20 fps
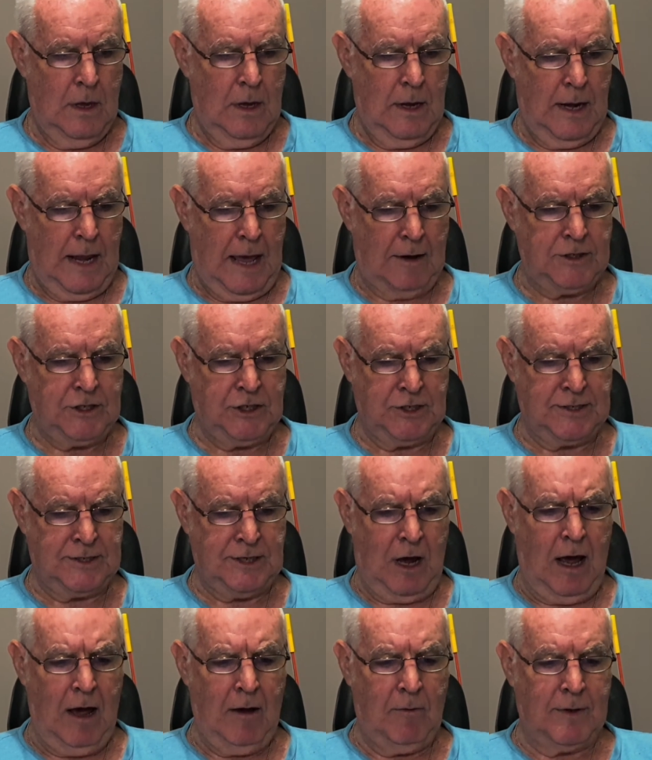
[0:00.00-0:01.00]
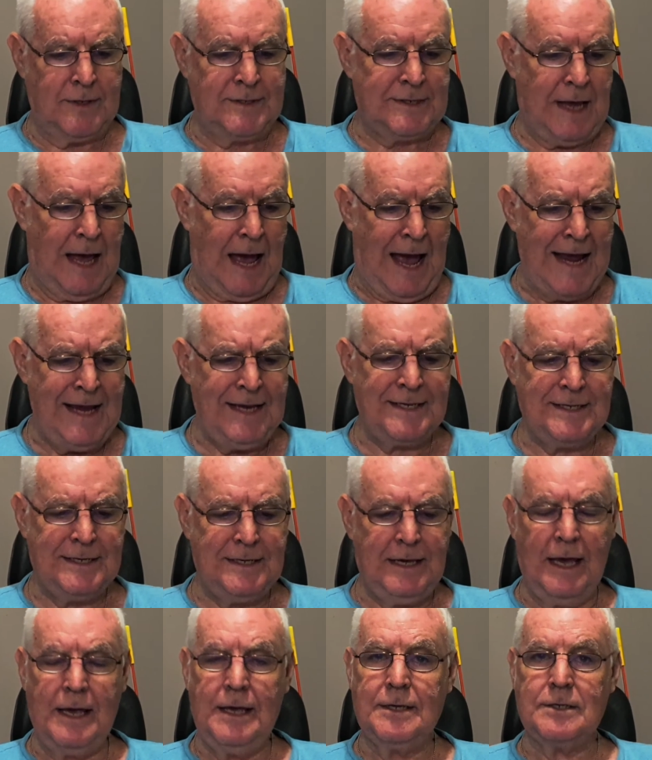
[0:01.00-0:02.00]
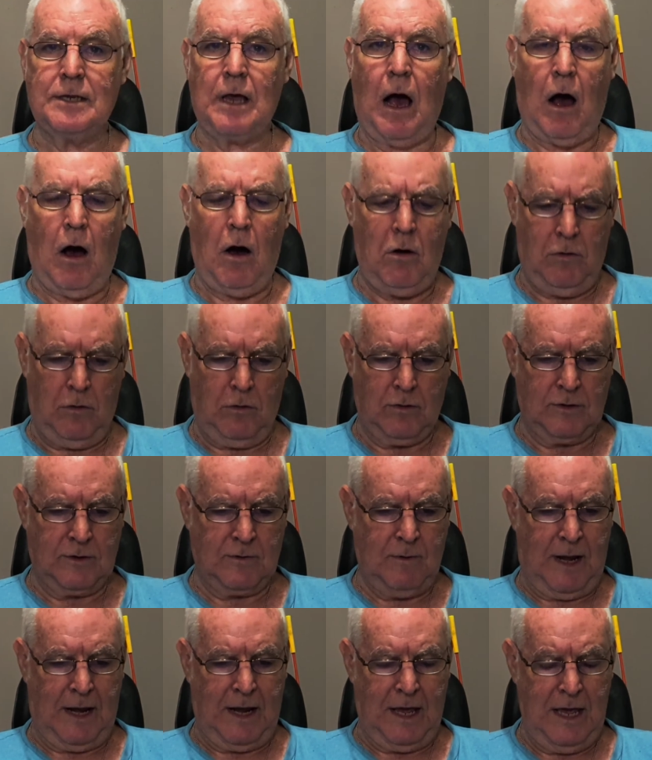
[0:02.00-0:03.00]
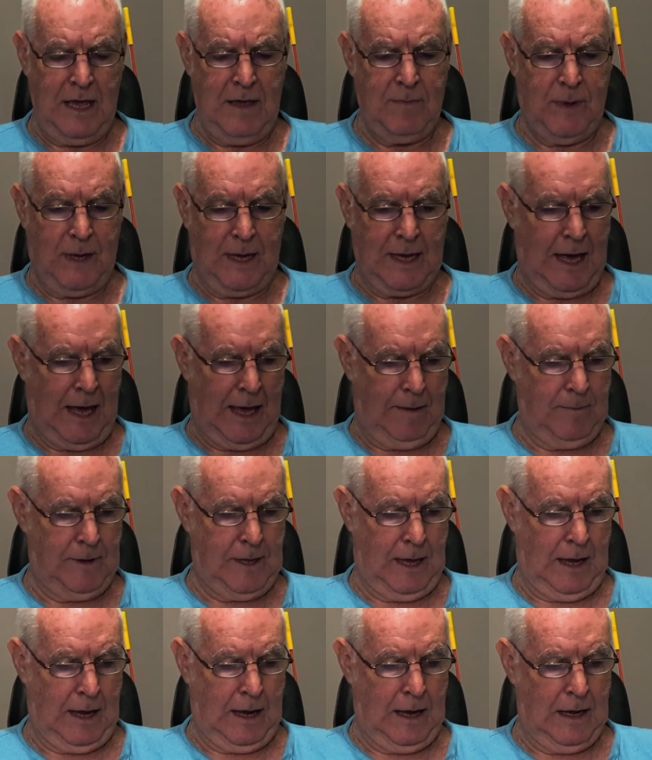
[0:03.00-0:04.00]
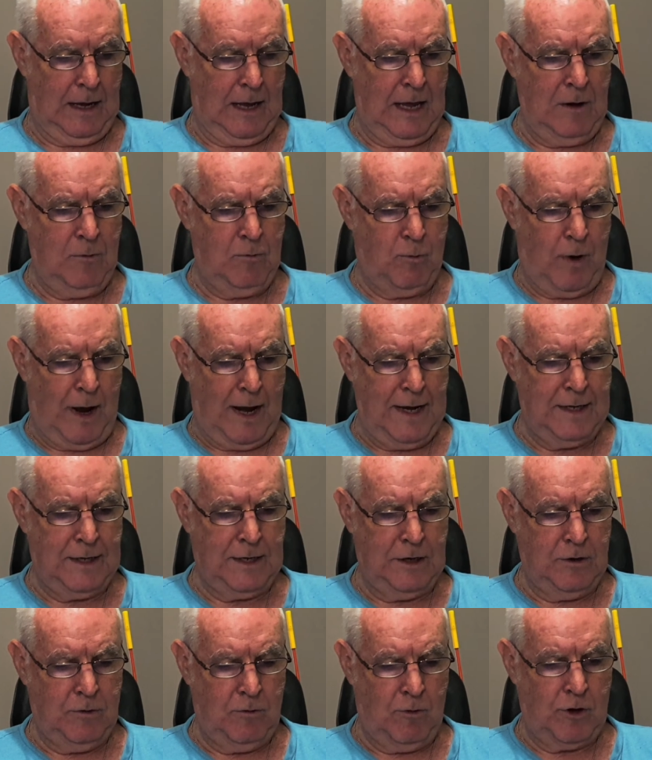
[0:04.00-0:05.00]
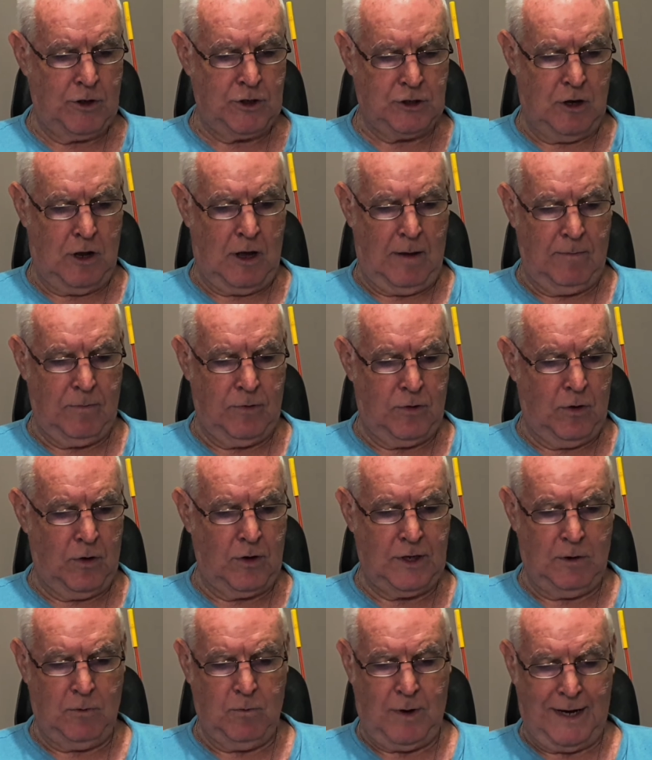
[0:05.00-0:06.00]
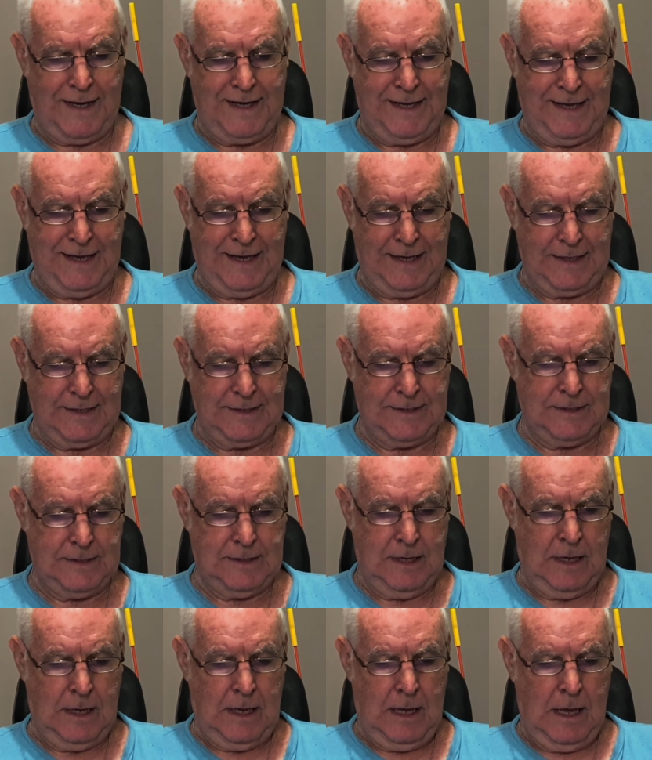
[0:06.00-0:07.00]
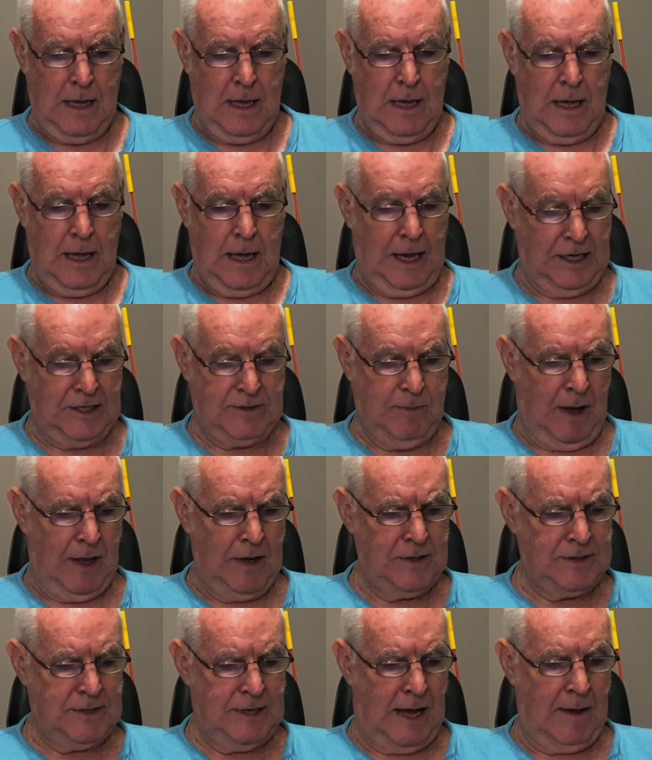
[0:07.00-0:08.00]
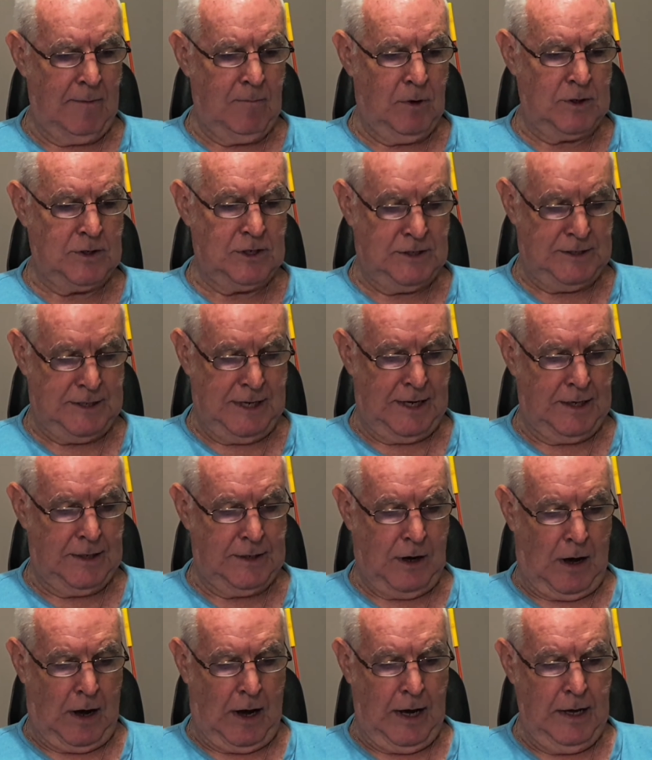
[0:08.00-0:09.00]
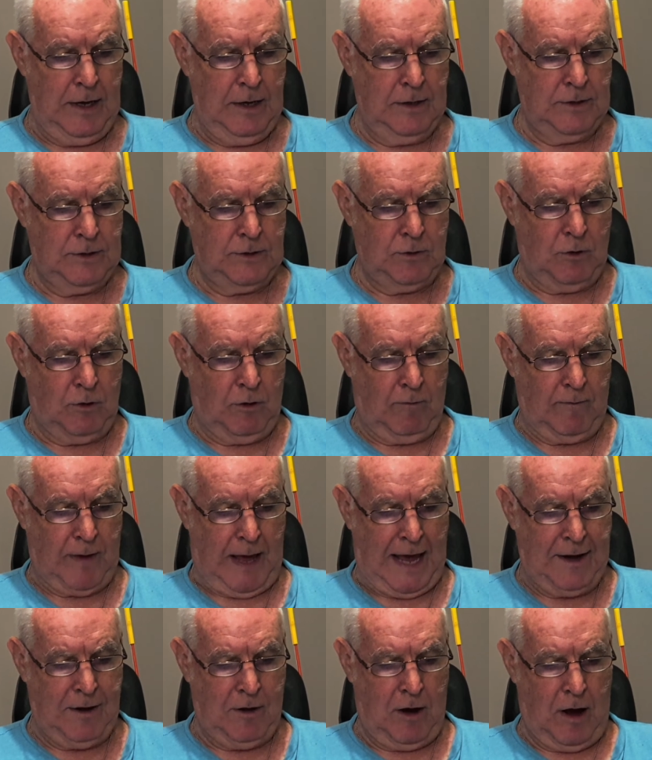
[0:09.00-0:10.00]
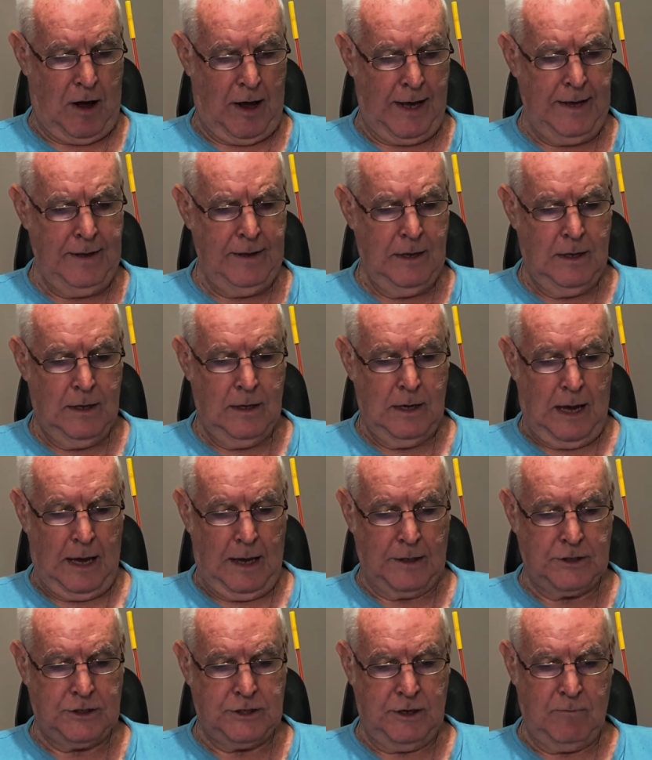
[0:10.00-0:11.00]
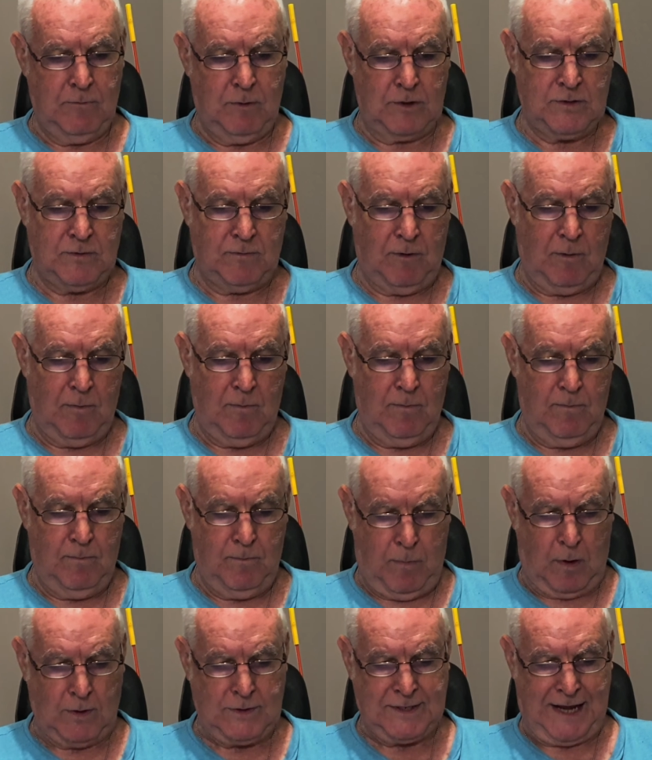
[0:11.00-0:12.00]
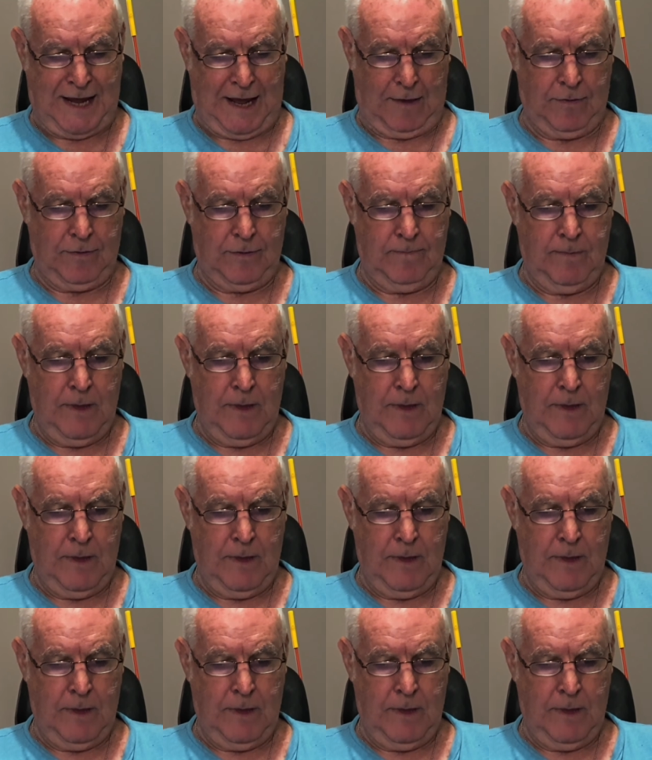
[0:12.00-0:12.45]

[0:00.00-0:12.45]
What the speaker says: Now Josiah was 8 years old when he became king, and he reigned in Jerusalem 31 years. His mother's name was Jedediah, daughter of Adiah, and she was from Boscath.